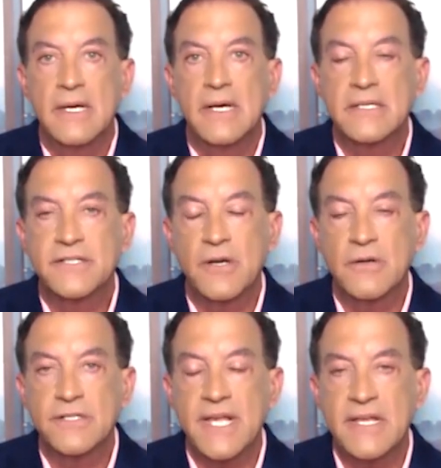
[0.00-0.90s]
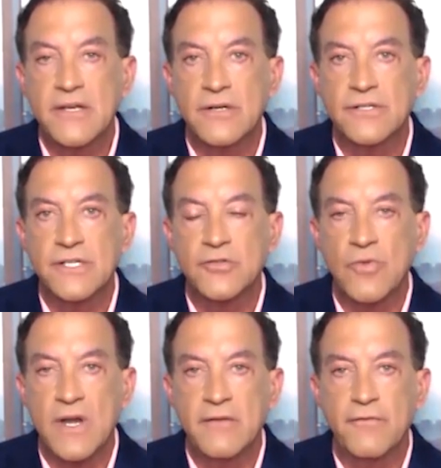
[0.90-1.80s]
uh, Sarah Sanders, is
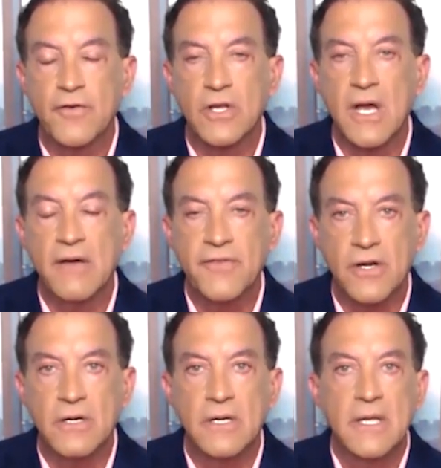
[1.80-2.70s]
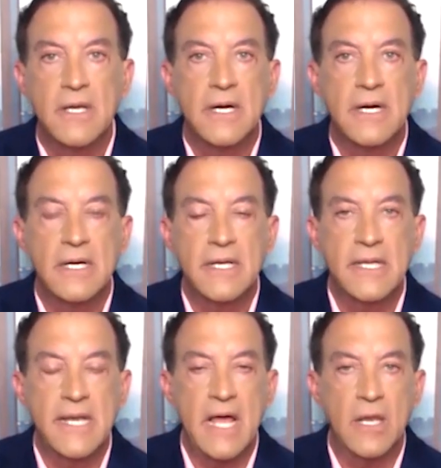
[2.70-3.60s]
running for governor uh,
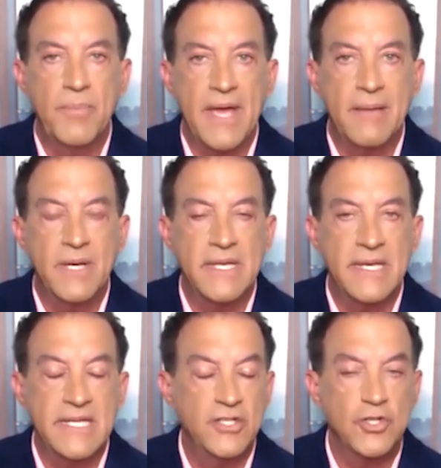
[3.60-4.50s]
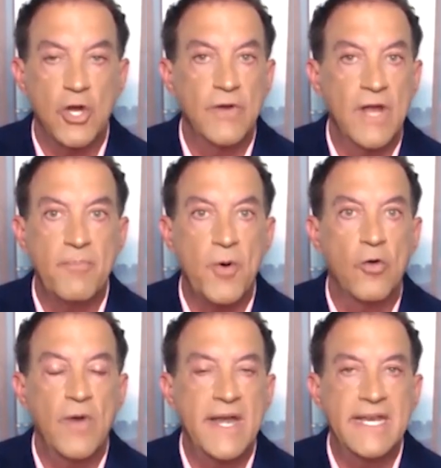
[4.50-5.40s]
in Alabama, and he's shown up
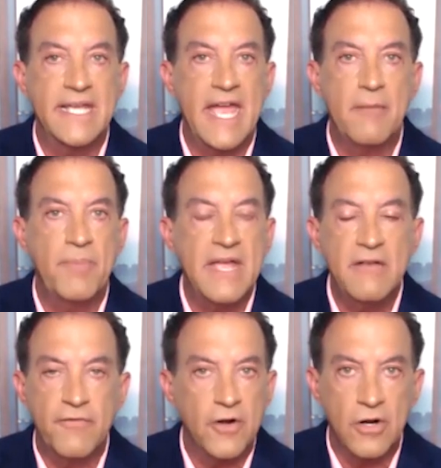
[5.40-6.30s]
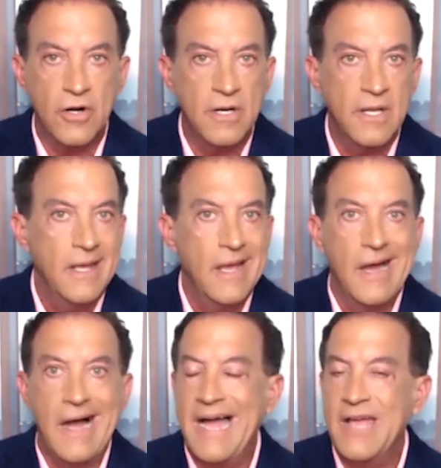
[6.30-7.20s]
already to campaign for her.
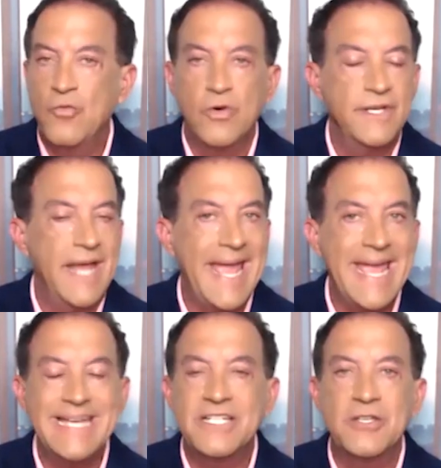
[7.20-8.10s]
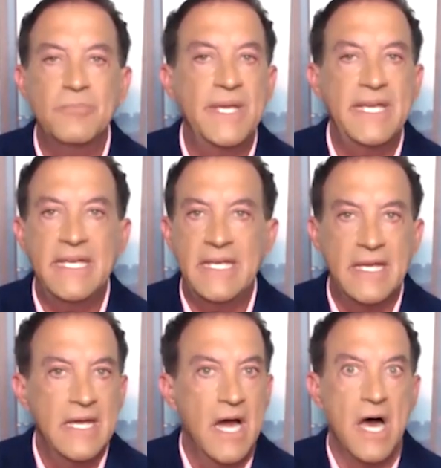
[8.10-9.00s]
I would hate to be
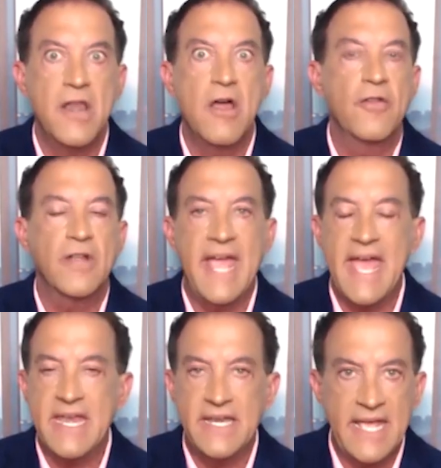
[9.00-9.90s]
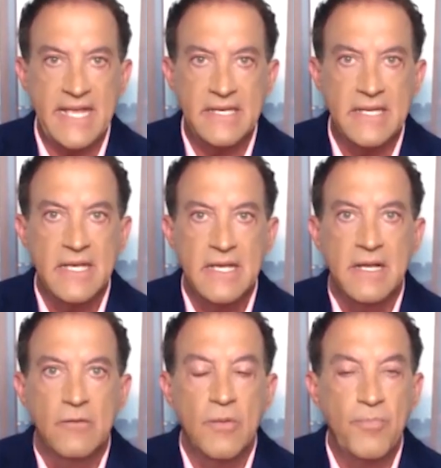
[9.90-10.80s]
another candidate,
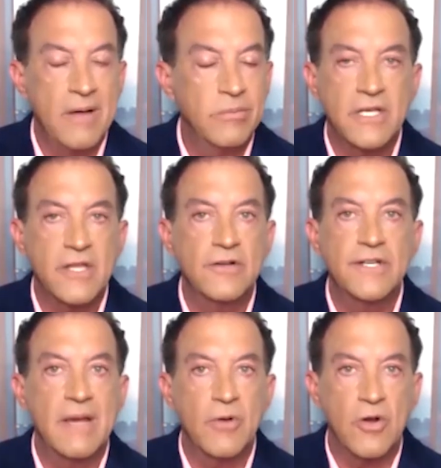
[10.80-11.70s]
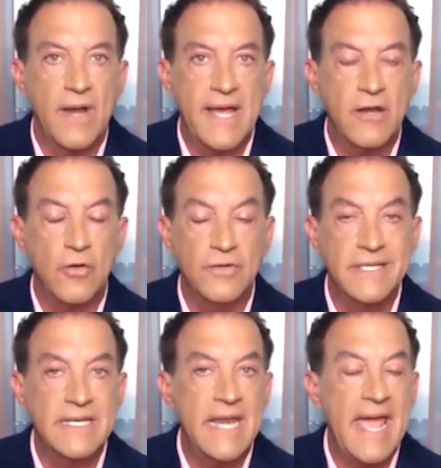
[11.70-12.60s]
Republican or Democrat, who
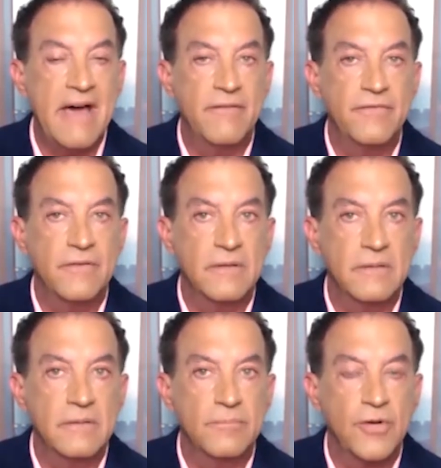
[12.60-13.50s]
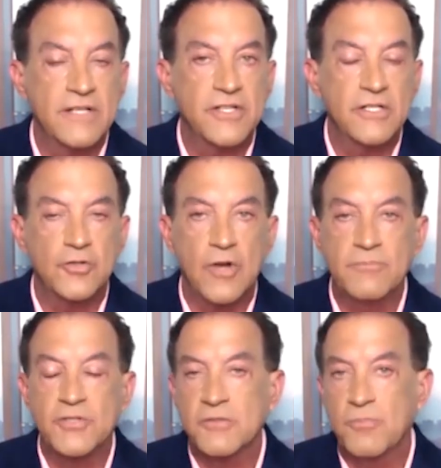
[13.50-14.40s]
didn't have President yes.
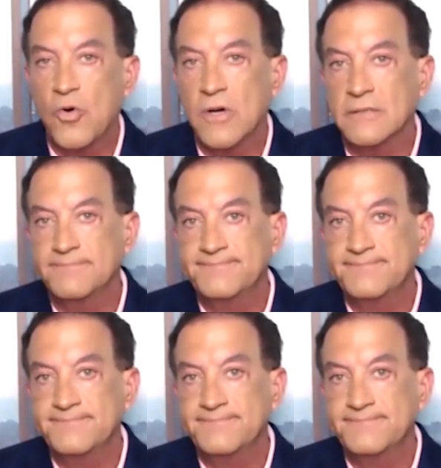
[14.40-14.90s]
Trump's support.